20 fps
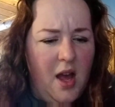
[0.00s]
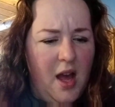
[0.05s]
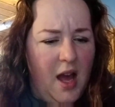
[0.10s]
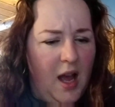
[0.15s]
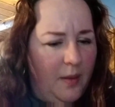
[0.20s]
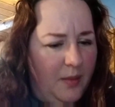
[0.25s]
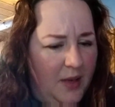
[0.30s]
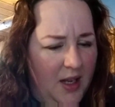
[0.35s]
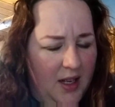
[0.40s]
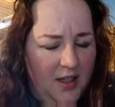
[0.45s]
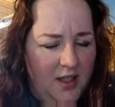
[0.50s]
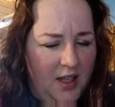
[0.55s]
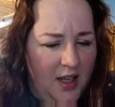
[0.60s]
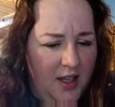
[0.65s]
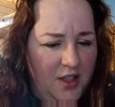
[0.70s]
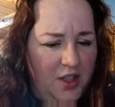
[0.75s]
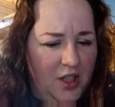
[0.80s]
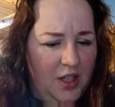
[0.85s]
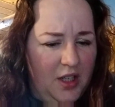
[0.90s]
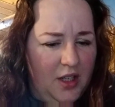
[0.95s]
I'm not
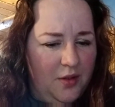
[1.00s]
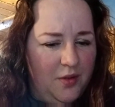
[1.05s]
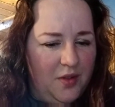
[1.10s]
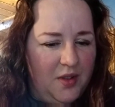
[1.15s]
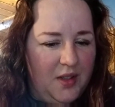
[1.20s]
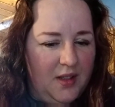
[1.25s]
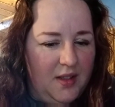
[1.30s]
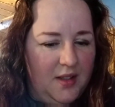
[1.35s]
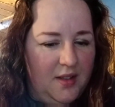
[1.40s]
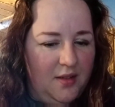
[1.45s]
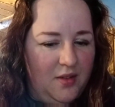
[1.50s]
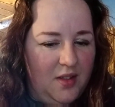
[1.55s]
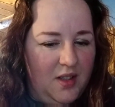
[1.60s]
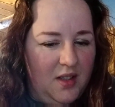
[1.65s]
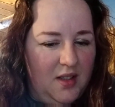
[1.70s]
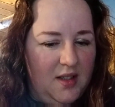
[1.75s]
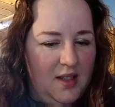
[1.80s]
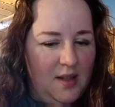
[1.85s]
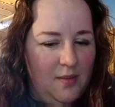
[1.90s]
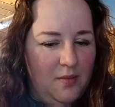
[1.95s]
touching you, said
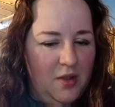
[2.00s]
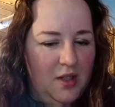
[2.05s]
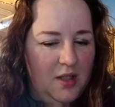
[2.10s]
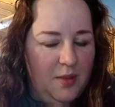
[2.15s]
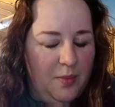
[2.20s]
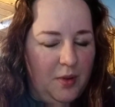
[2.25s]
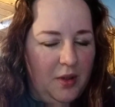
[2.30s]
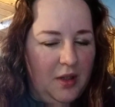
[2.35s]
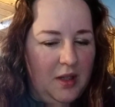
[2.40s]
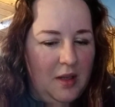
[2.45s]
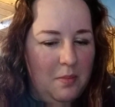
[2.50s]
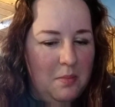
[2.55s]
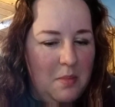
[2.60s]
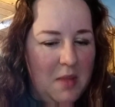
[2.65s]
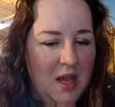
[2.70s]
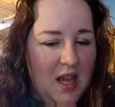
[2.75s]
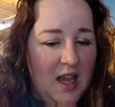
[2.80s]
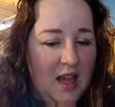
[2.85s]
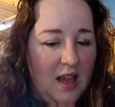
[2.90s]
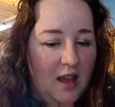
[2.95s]
Susan. Someone is pulling
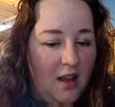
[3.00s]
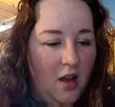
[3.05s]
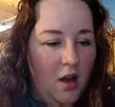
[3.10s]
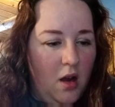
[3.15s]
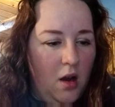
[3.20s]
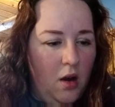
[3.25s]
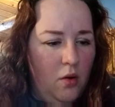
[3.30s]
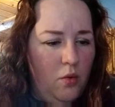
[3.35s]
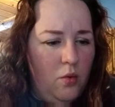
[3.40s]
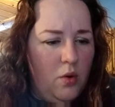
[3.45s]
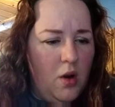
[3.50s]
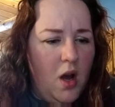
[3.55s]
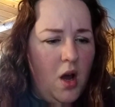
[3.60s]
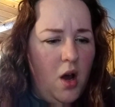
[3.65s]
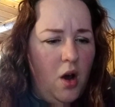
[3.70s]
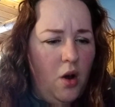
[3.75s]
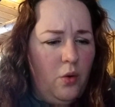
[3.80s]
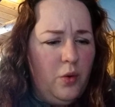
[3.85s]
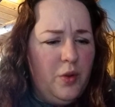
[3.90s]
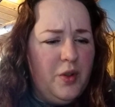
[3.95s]
me. Oh,
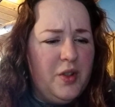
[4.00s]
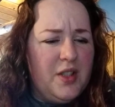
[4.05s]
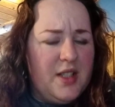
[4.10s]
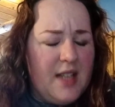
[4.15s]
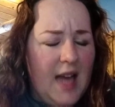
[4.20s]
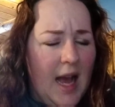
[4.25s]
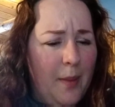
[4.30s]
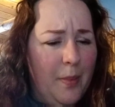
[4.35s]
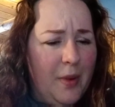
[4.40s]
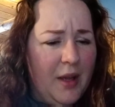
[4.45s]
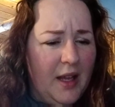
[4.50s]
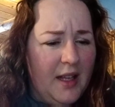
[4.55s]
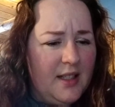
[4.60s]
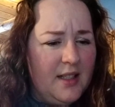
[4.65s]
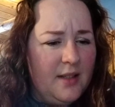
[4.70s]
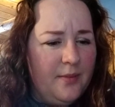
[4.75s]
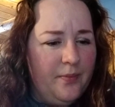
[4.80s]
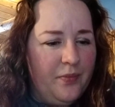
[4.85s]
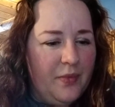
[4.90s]
oh, stop it!